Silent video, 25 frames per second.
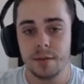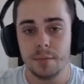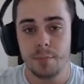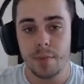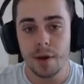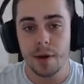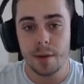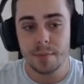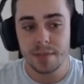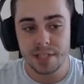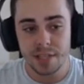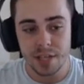
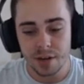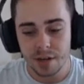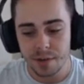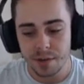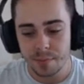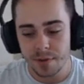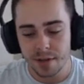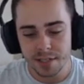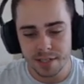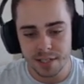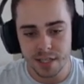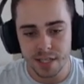Bub is the only
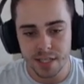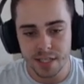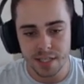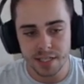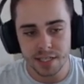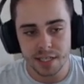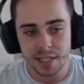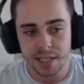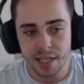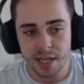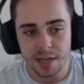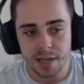person in this
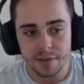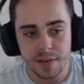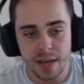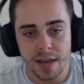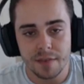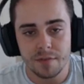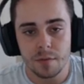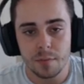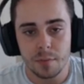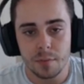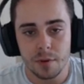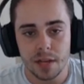league I've
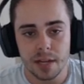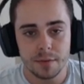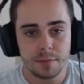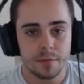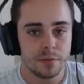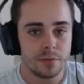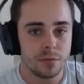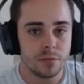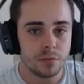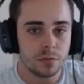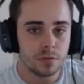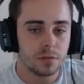ever played
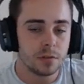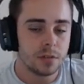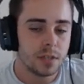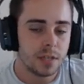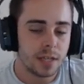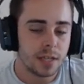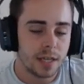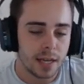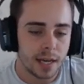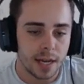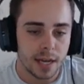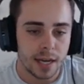before,
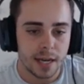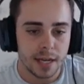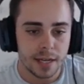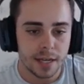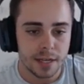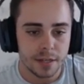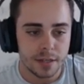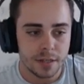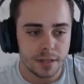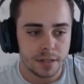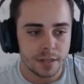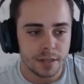
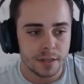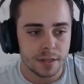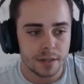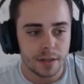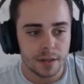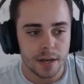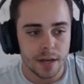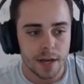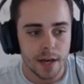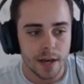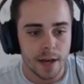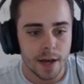and
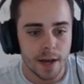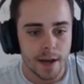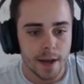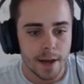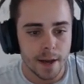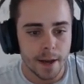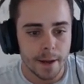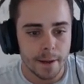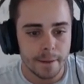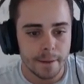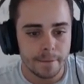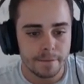
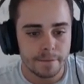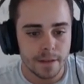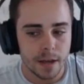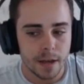uh,